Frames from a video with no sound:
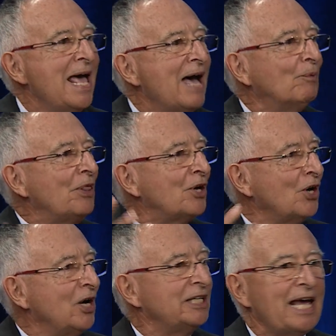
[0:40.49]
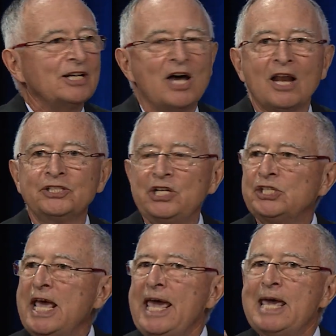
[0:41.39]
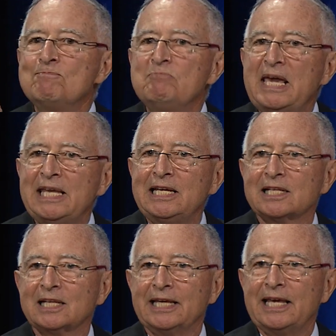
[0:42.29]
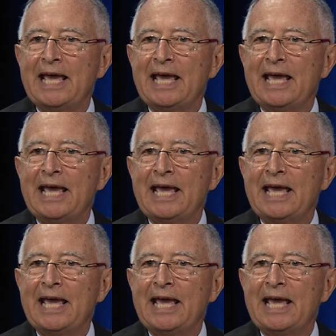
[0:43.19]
with the current technologies, immediately